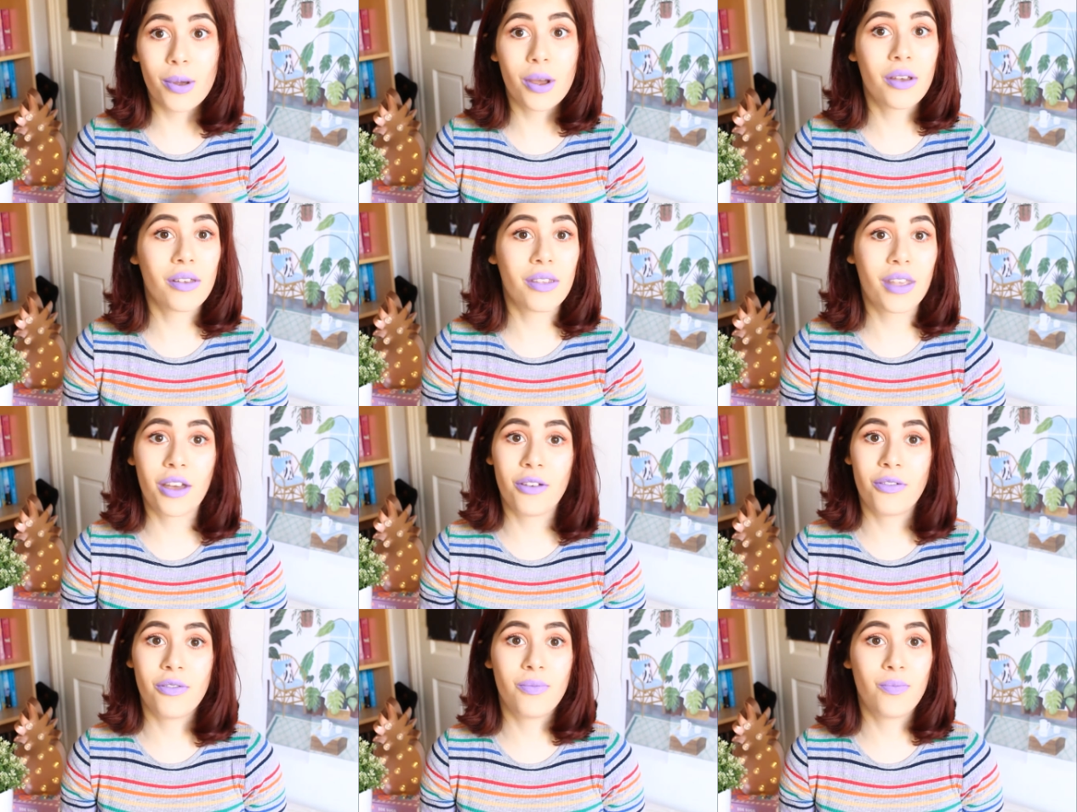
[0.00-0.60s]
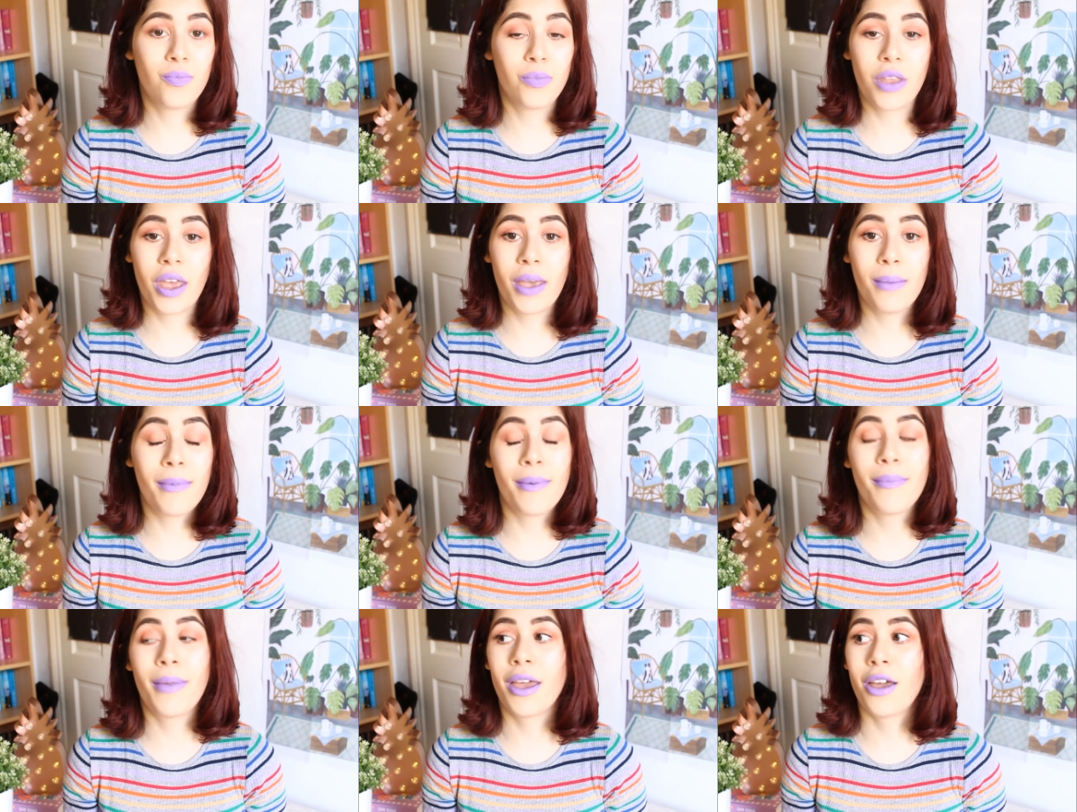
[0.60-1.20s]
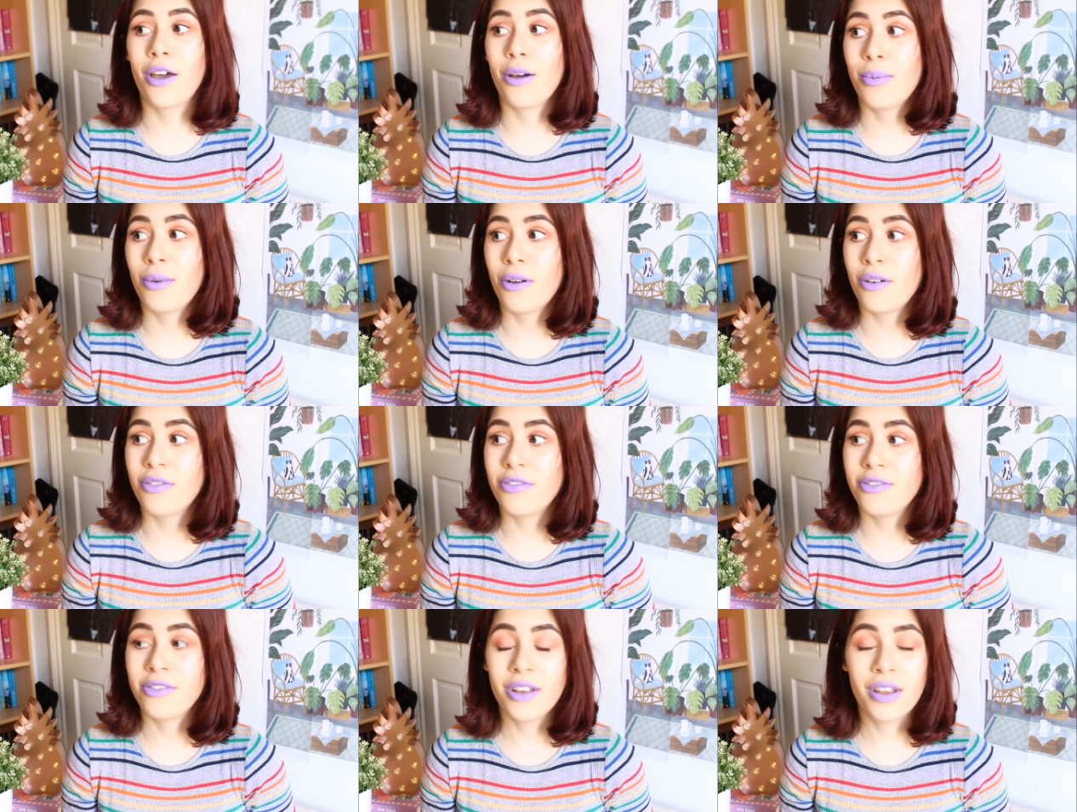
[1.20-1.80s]
because I take my makeup
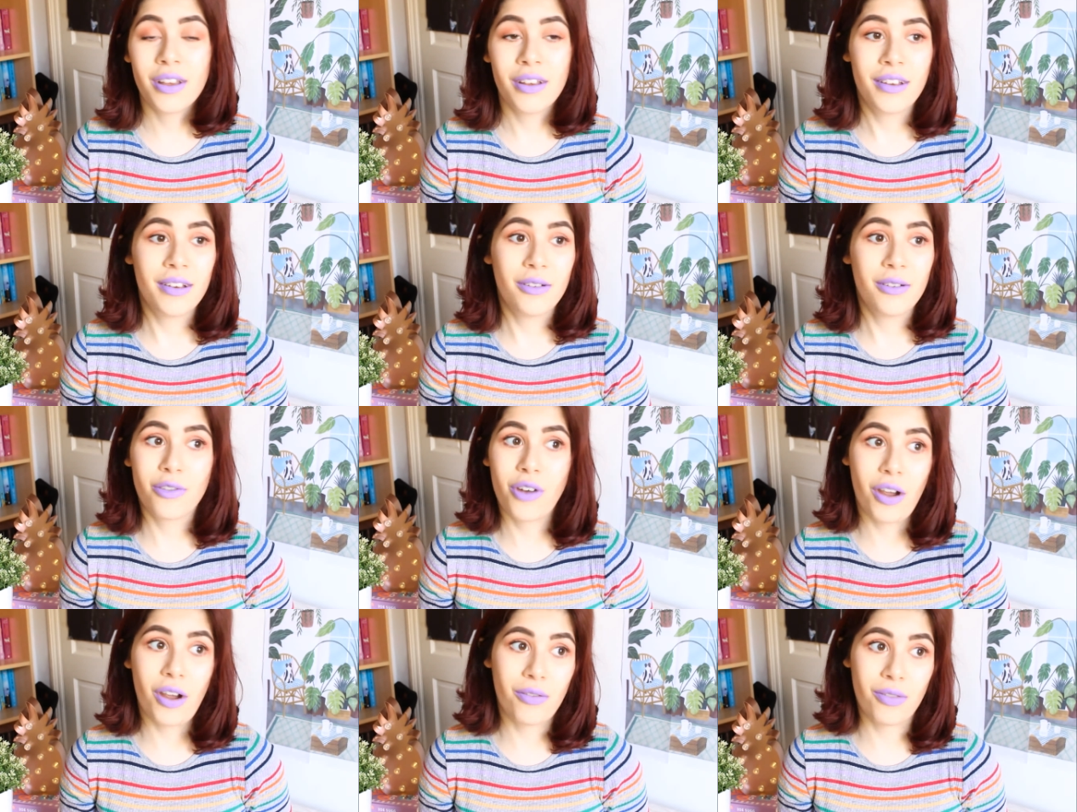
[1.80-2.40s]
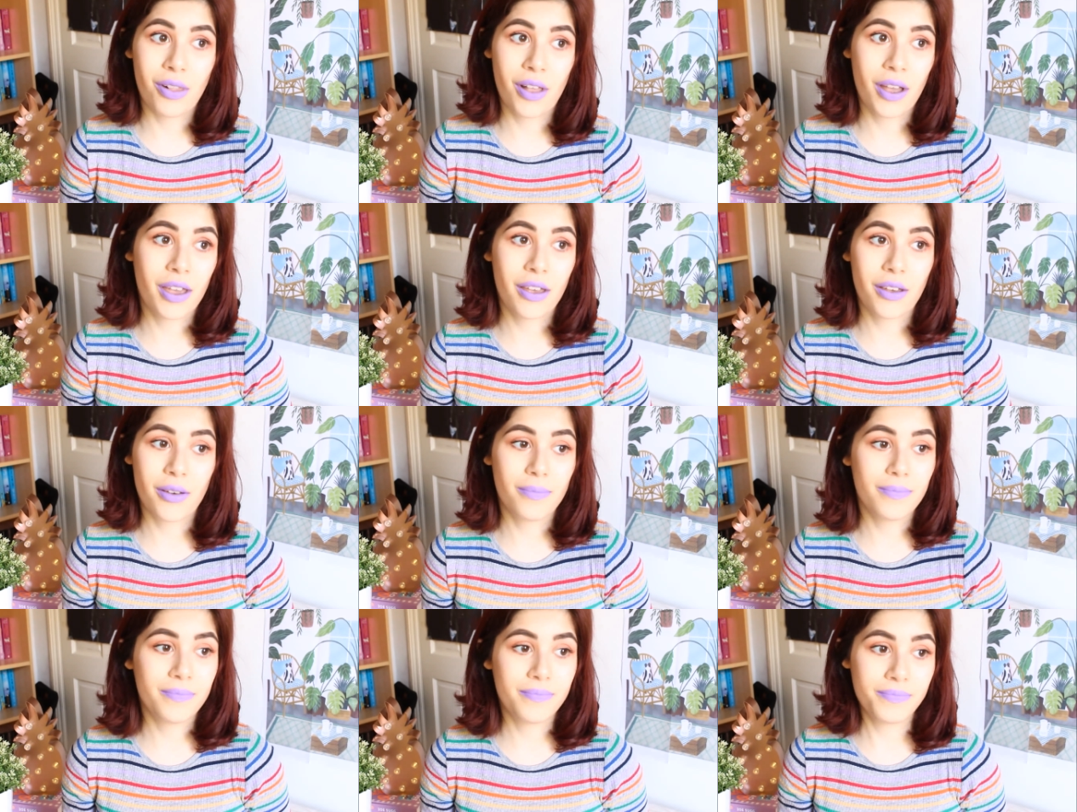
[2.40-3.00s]
off around like